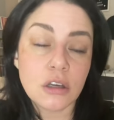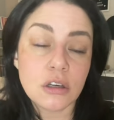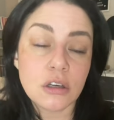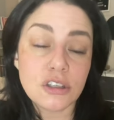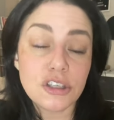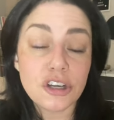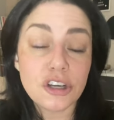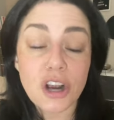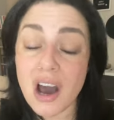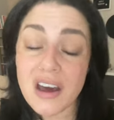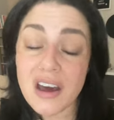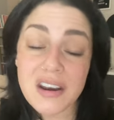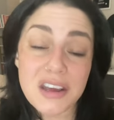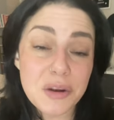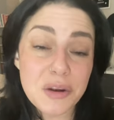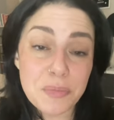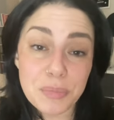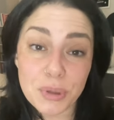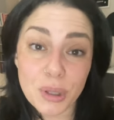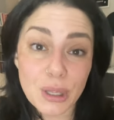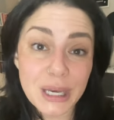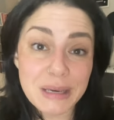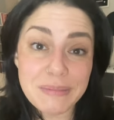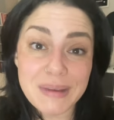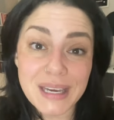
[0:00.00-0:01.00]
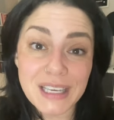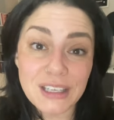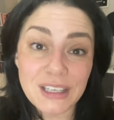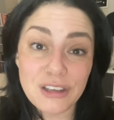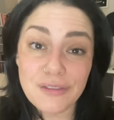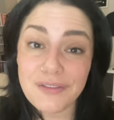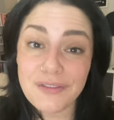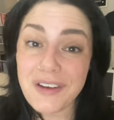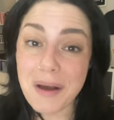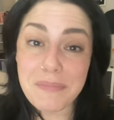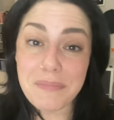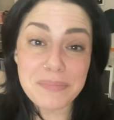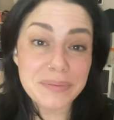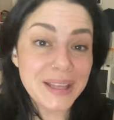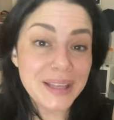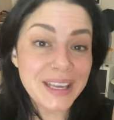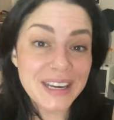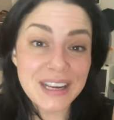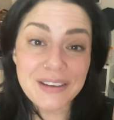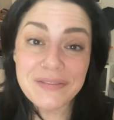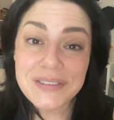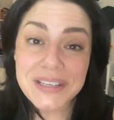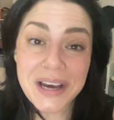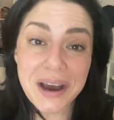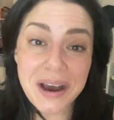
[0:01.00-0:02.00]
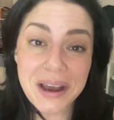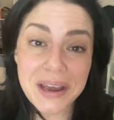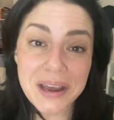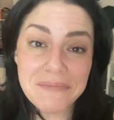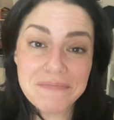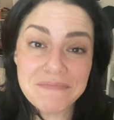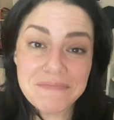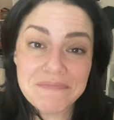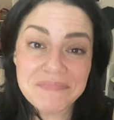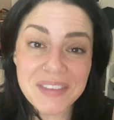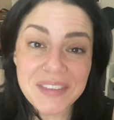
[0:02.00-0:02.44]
You're on unemployment, you've got plenty of time.